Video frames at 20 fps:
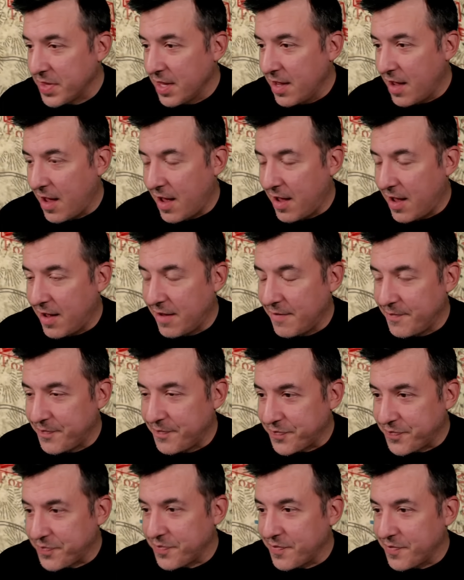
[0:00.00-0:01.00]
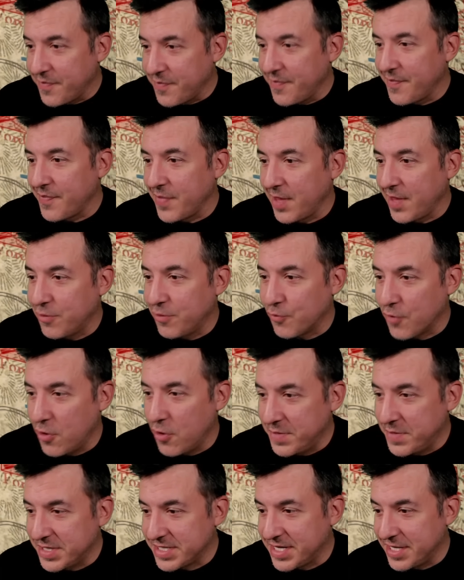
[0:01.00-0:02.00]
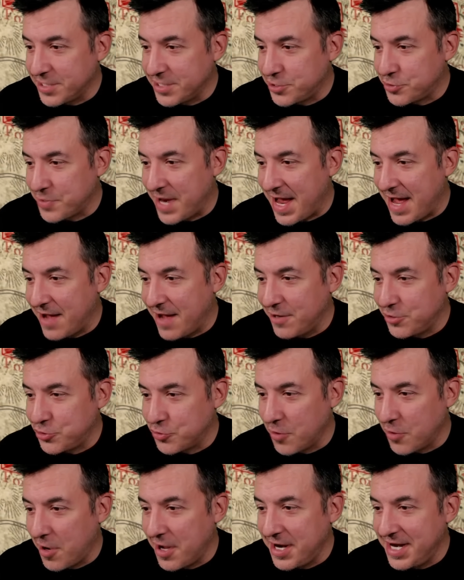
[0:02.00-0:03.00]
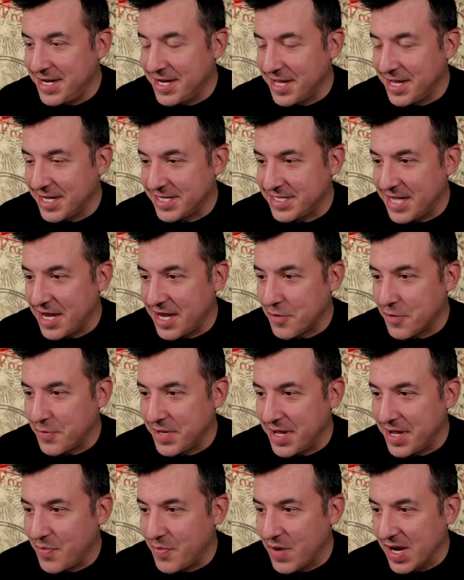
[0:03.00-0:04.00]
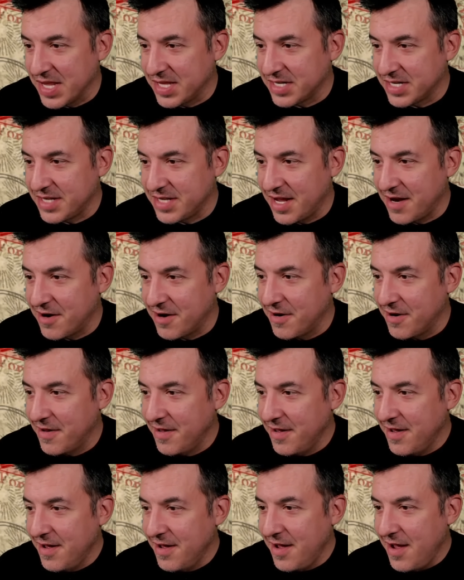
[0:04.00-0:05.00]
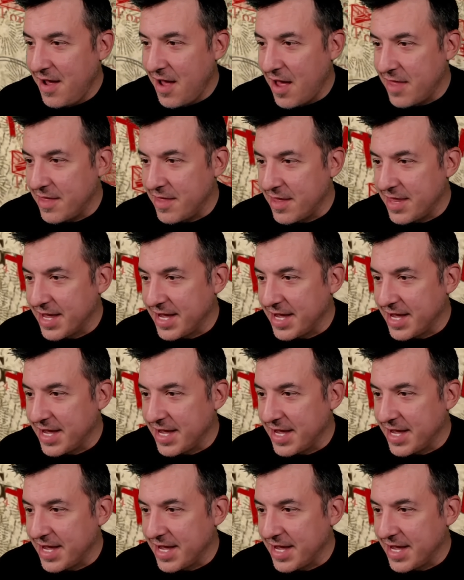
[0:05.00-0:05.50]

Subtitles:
the Romans get drawn into the center when they break the center, and then they get